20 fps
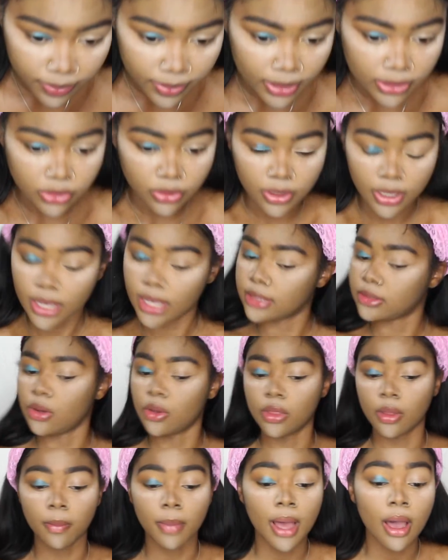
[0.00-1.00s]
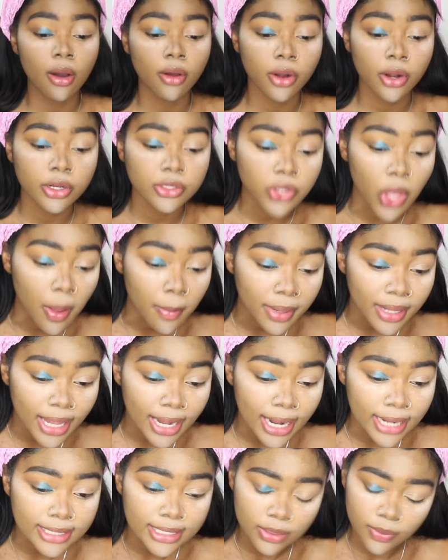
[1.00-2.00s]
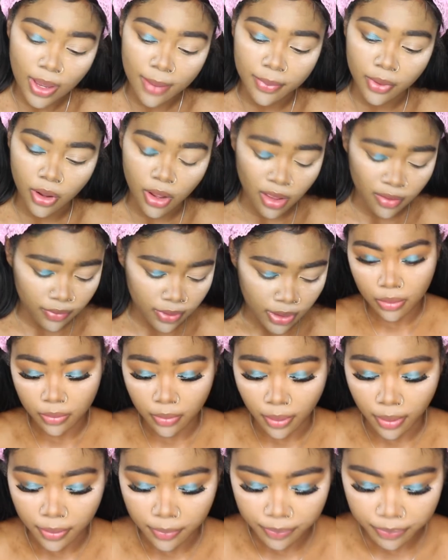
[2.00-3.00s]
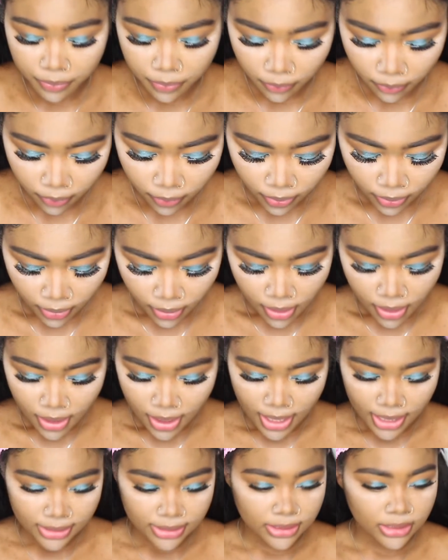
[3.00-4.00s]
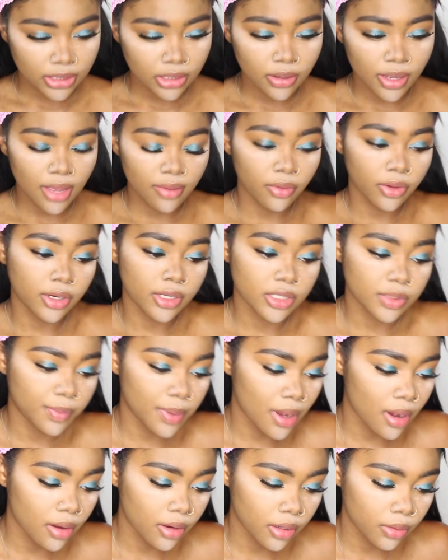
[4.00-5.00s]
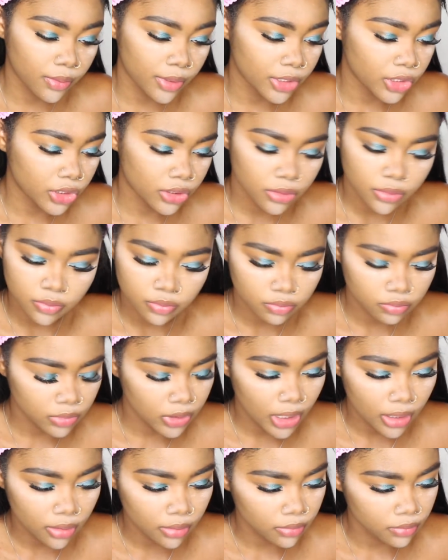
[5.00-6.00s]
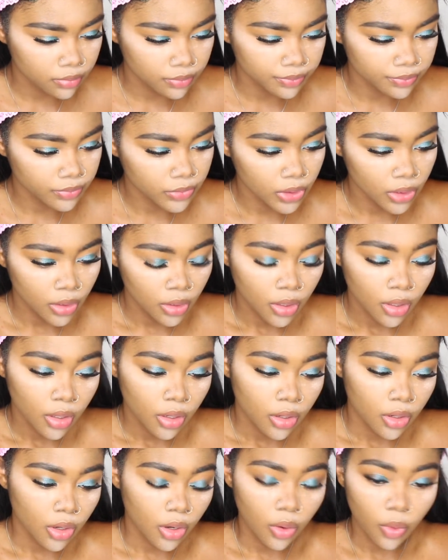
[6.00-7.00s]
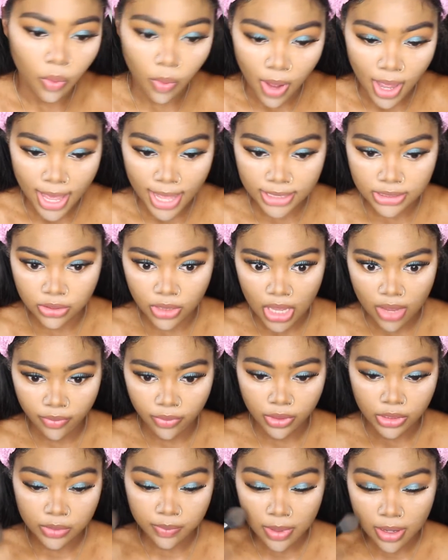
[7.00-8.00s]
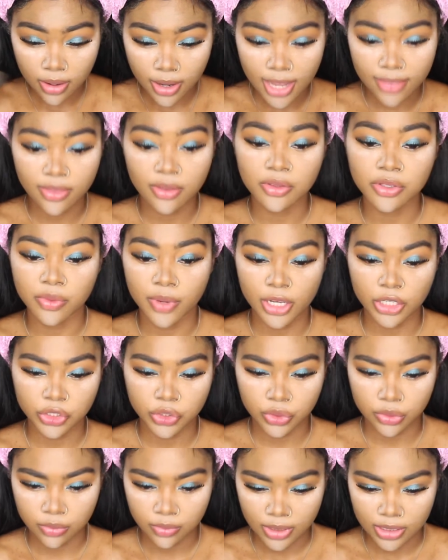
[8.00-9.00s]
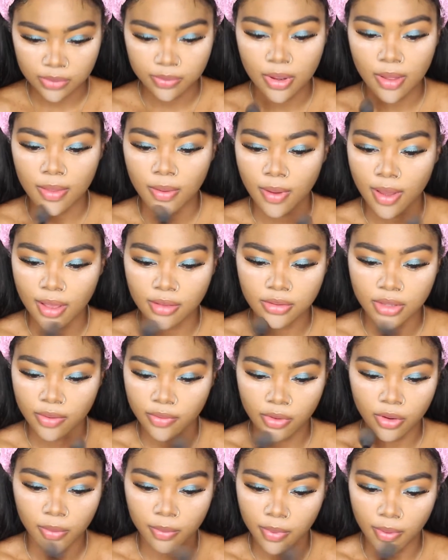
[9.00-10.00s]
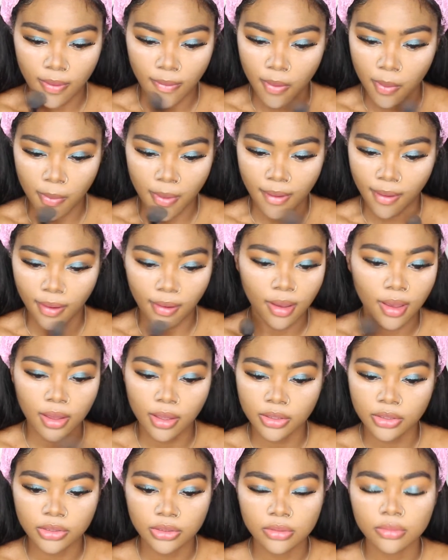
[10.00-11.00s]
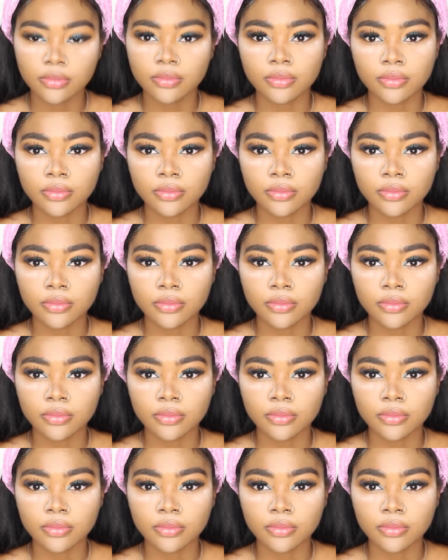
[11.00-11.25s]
It's okay. It's on the powder, so I'm glad I did wipe it off. All right. I still have on this powder, which I don't know why I still have on this powder. I have to use the restroom. That's probably why I still have it on. But oh my gosh.